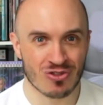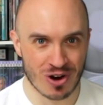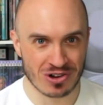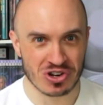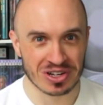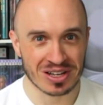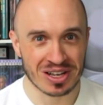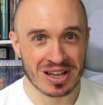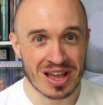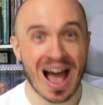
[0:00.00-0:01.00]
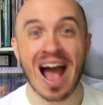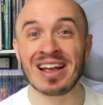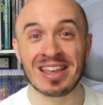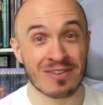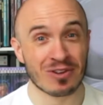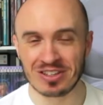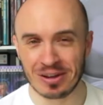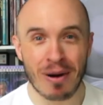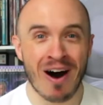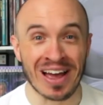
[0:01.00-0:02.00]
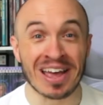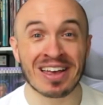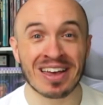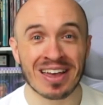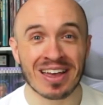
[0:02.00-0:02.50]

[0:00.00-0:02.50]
treasure and give it to Pike,